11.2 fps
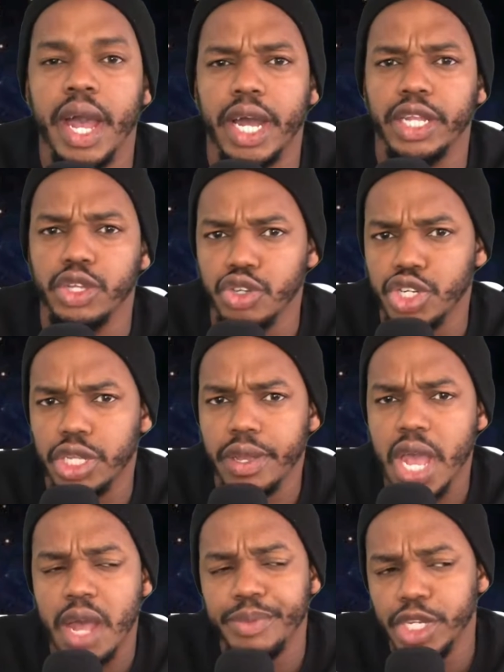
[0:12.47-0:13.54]
and
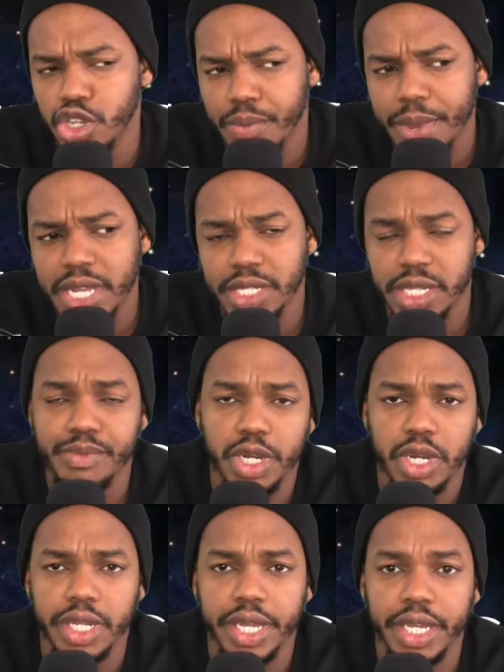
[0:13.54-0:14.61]
usually I'll be joined by my esteemed
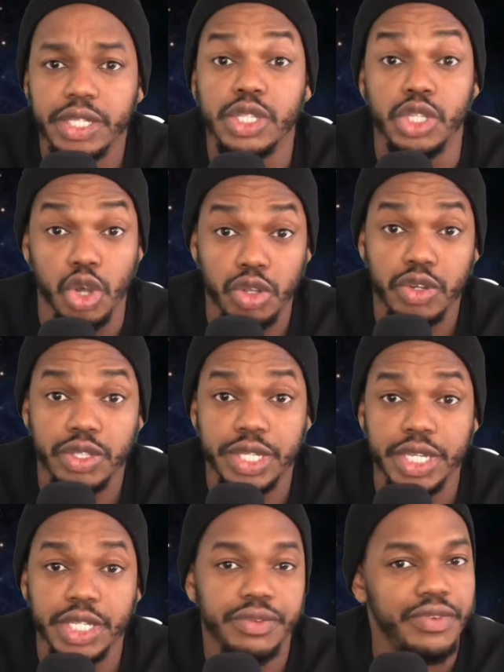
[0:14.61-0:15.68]
colleagues Don Ortiz,